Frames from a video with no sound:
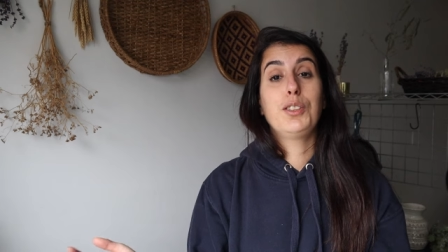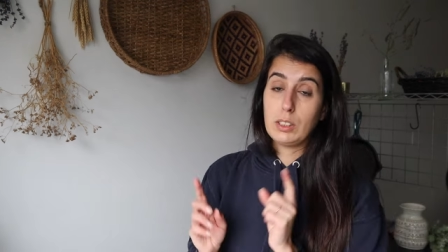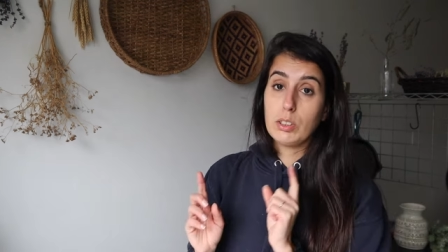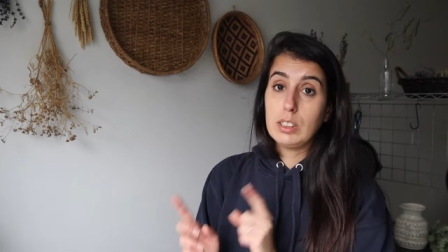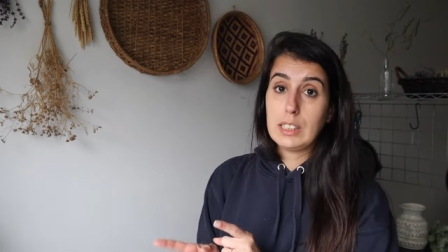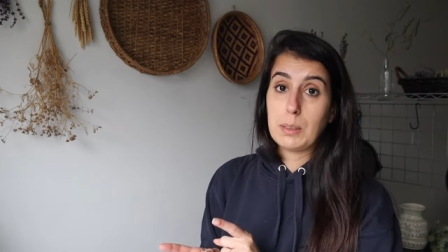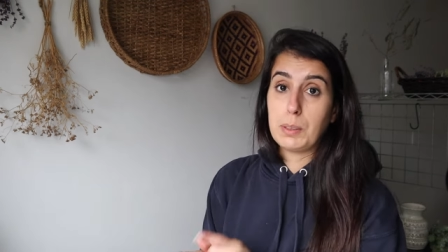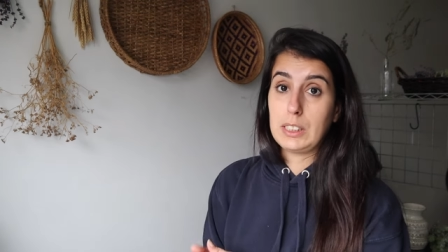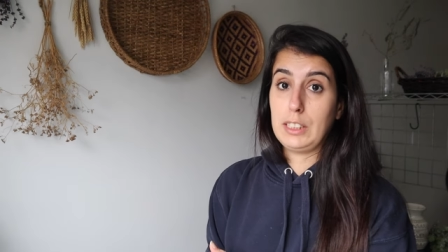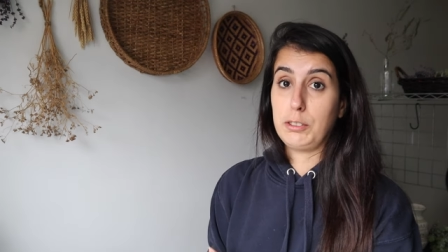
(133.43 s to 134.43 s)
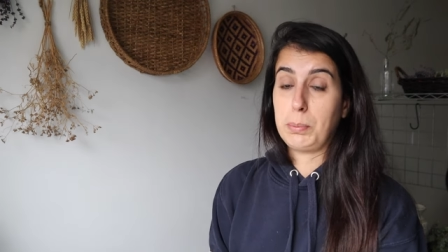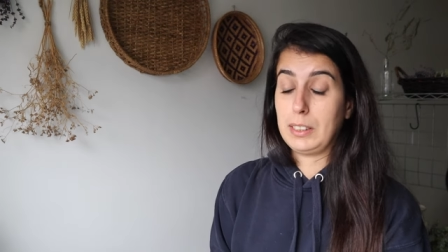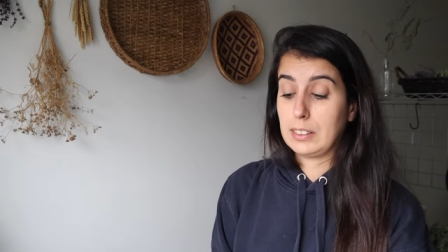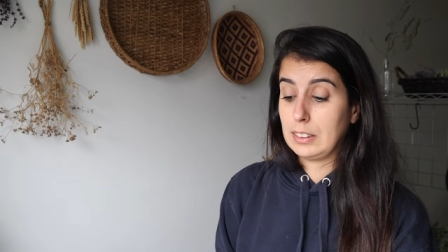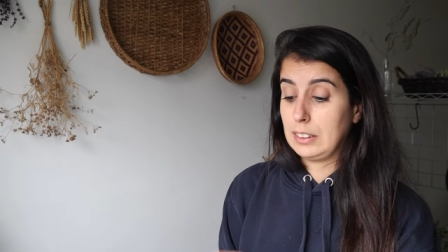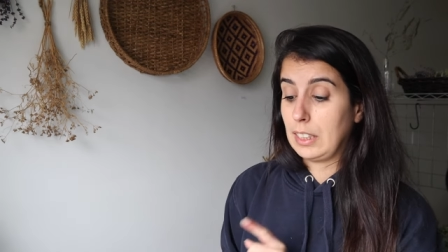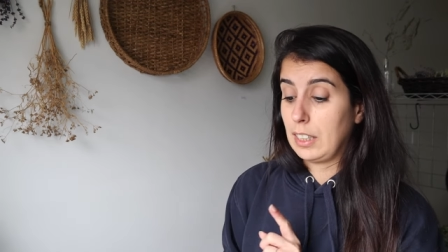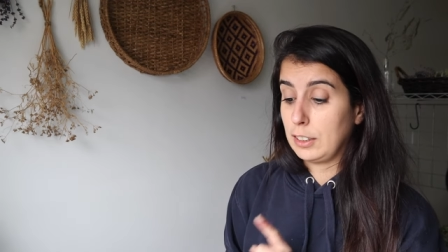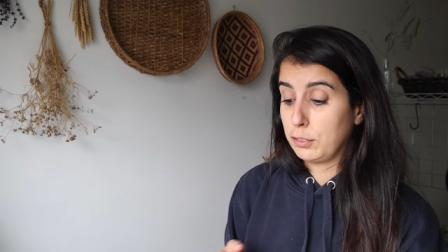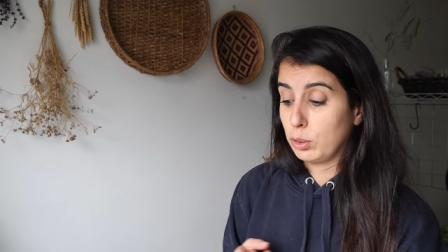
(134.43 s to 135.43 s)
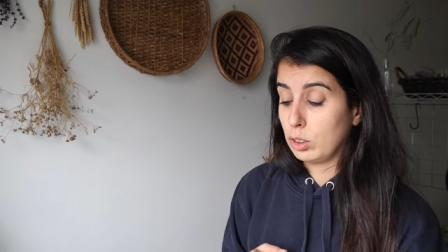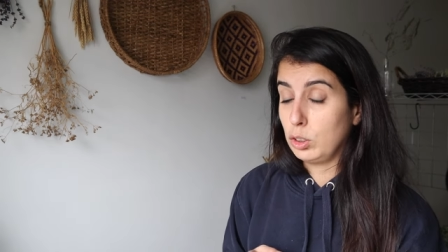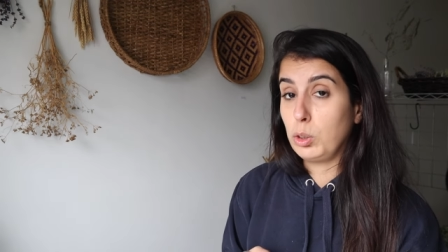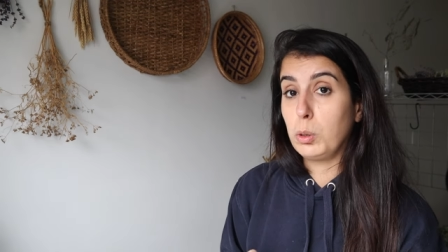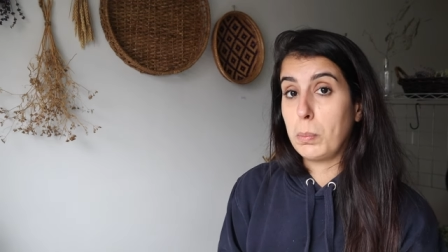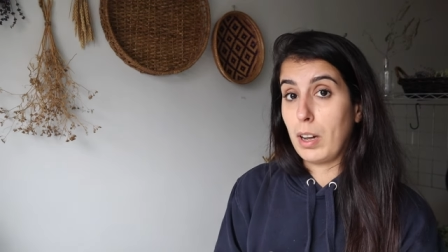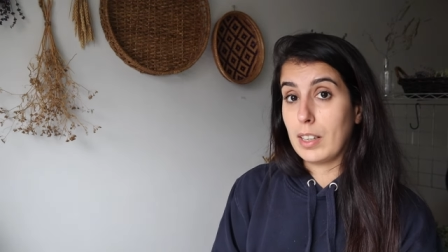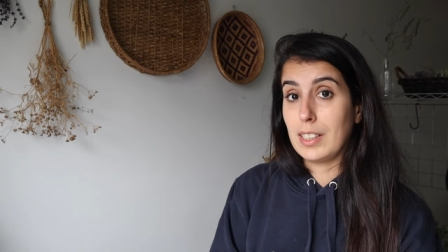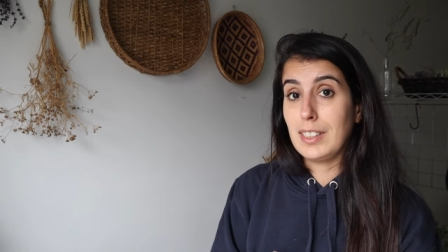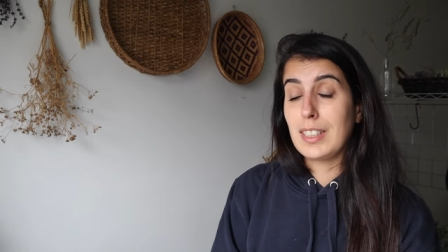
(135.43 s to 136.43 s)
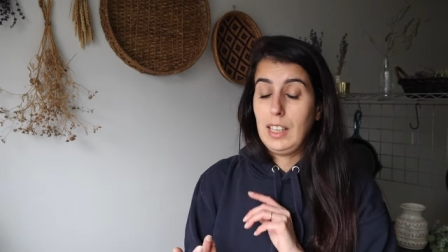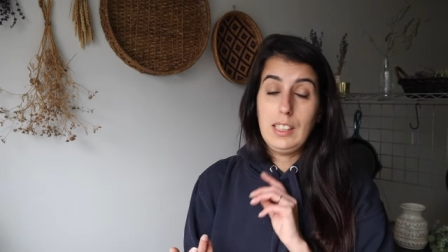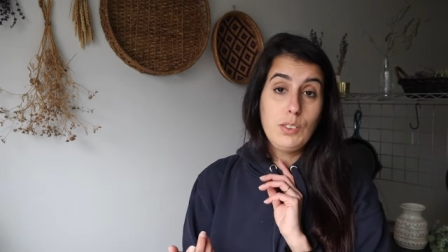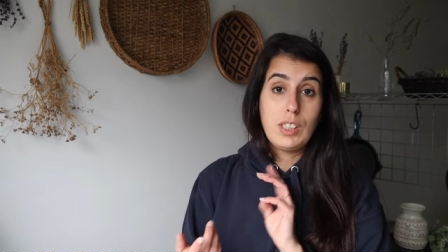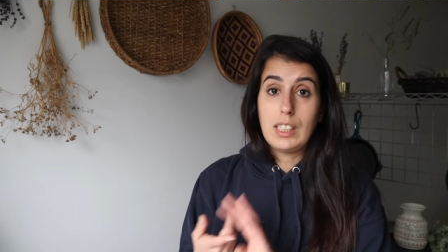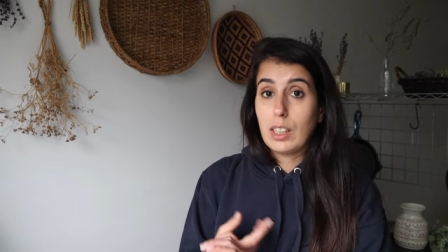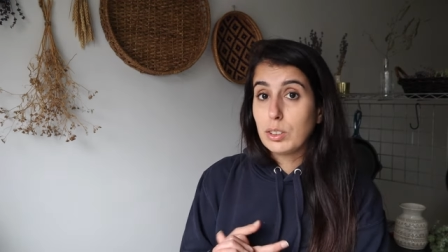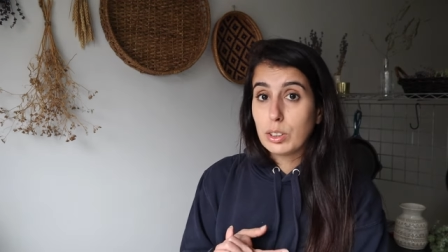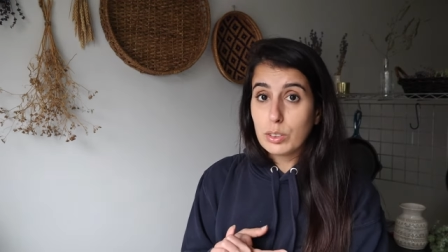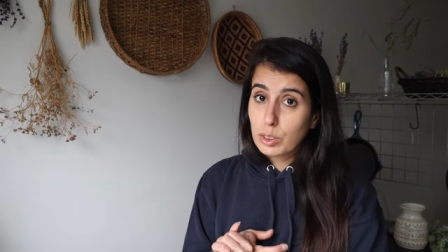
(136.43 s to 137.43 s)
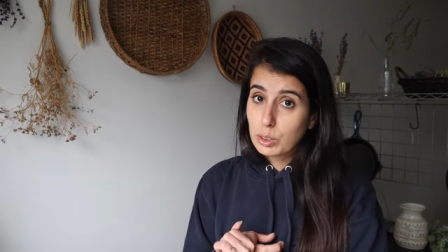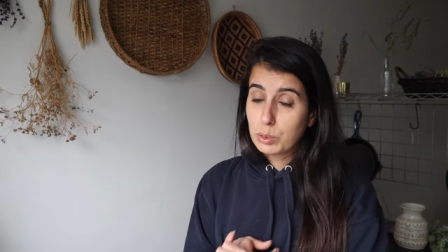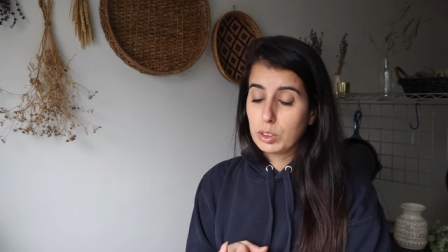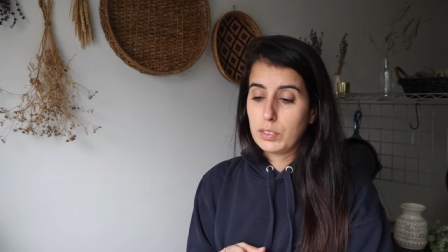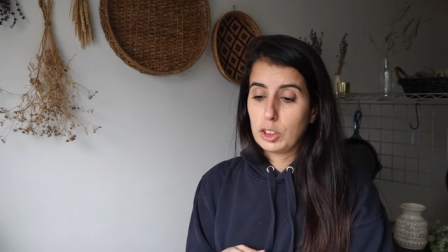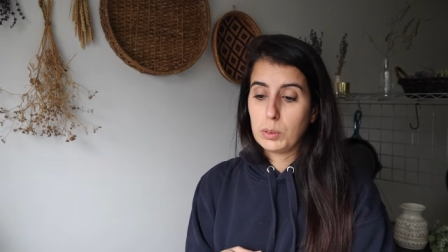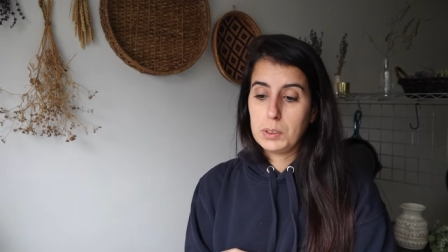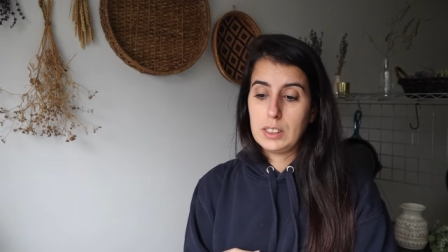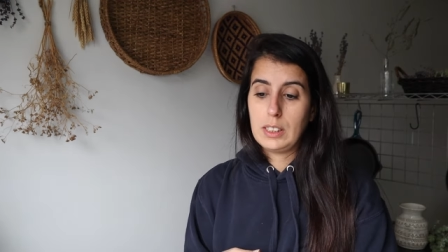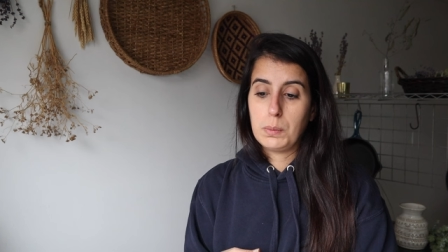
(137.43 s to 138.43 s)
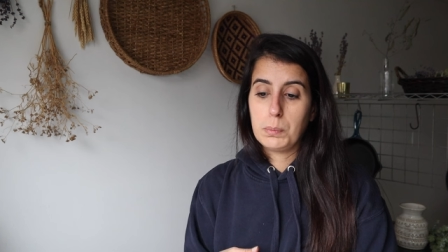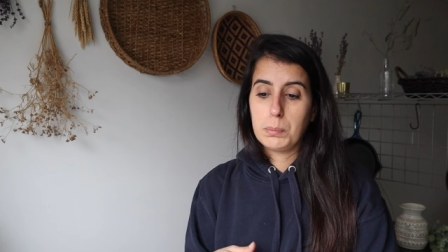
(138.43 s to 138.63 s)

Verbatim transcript: The cool thing about the leaf planter is that it has 42 pockets and you can also grow root vegetables in them.